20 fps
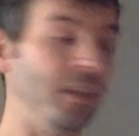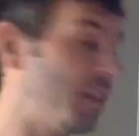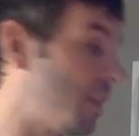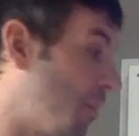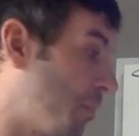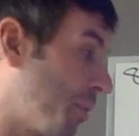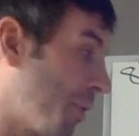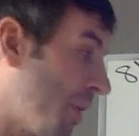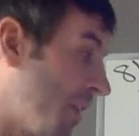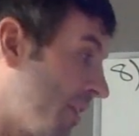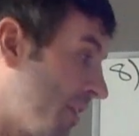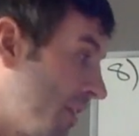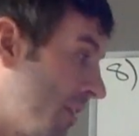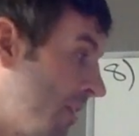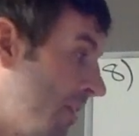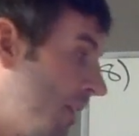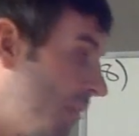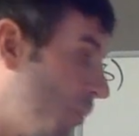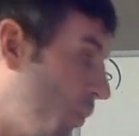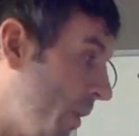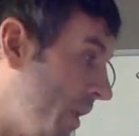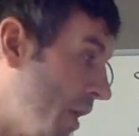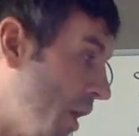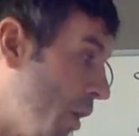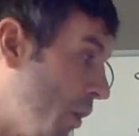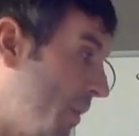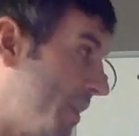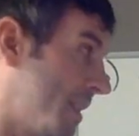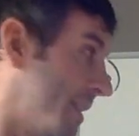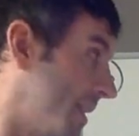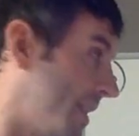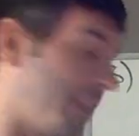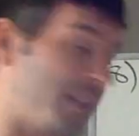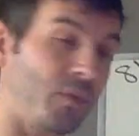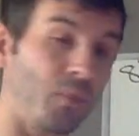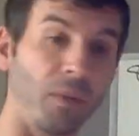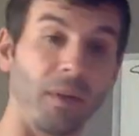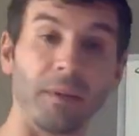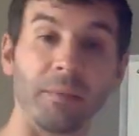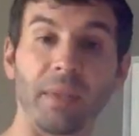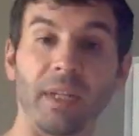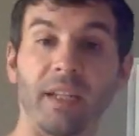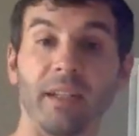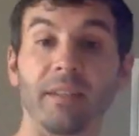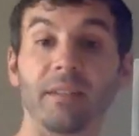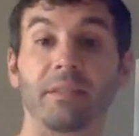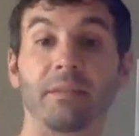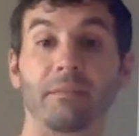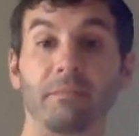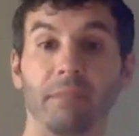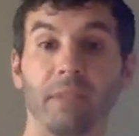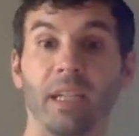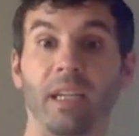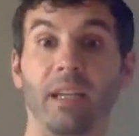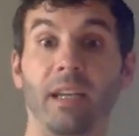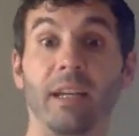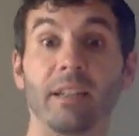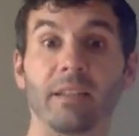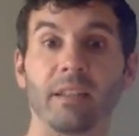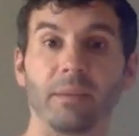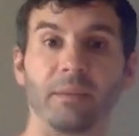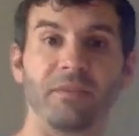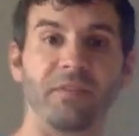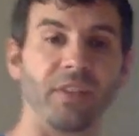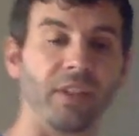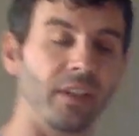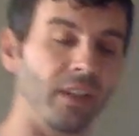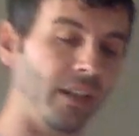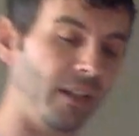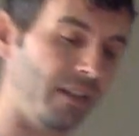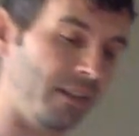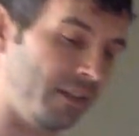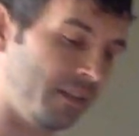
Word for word: The brother we know is this one because he has hemophilia.